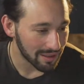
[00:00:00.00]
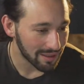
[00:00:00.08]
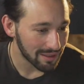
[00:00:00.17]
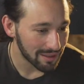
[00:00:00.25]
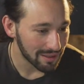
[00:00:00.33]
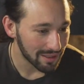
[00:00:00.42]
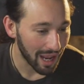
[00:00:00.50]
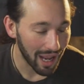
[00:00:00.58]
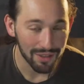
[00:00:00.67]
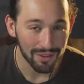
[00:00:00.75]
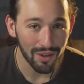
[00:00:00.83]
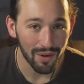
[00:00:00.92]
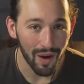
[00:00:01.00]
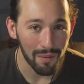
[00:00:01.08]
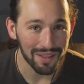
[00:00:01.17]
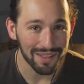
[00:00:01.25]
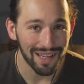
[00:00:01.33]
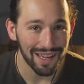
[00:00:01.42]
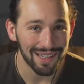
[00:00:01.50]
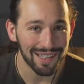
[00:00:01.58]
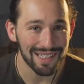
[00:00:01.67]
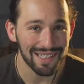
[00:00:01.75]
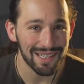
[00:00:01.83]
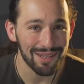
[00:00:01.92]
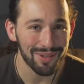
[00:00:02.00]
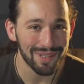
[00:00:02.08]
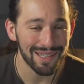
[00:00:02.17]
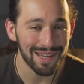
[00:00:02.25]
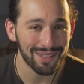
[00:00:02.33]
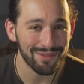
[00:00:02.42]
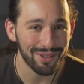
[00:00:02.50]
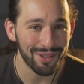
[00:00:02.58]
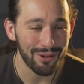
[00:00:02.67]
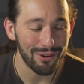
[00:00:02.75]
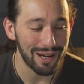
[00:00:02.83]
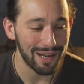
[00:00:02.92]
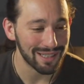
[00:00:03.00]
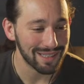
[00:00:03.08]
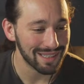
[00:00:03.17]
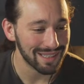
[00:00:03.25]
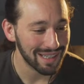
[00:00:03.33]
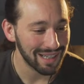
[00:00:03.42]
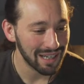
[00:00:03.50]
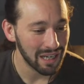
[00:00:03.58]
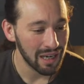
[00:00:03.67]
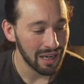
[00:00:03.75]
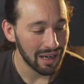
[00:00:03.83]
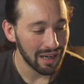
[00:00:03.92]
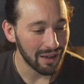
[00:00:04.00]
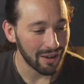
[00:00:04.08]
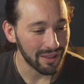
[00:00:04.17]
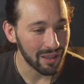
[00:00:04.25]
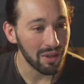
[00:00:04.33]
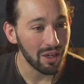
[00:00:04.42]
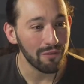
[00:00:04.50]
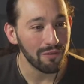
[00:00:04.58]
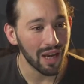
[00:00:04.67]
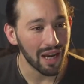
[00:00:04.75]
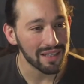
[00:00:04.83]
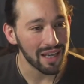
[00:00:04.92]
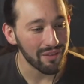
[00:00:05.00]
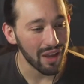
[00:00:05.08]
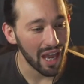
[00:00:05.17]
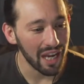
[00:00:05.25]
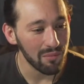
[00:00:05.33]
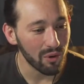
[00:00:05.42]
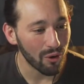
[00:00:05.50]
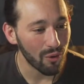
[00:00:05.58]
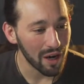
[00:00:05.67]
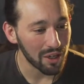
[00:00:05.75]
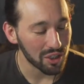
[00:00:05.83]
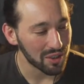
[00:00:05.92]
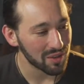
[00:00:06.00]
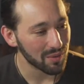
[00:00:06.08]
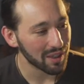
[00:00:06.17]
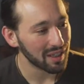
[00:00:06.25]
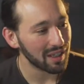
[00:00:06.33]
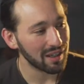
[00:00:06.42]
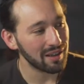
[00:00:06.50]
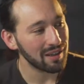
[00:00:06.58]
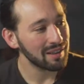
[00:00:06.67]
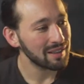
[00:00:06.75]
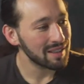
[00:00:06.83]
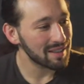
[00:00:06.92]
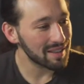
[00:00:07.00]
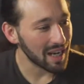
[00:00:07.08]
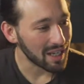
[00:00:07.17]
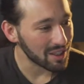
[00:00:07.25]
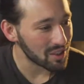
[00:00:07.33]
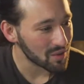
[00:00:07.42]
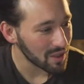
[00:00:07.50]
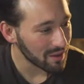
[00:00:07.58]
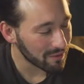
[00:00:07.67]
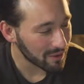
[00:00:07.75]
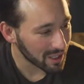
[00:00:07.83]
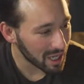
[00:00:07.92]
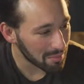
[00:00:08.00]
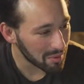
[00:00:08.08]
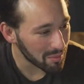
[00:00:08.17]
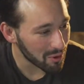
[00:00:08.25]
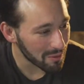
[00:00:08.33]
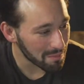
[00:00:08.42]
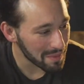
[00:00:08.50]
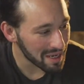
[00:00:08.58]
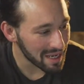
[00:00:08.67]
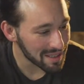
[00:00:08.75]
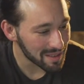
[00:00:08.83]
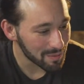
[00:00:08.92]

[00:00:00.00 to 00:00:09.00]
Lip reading: Yeah, so I'm excited to see what's next for Godox. Let me know if you guys have any more questions. We're going to stay on the stream for a couple more minutes.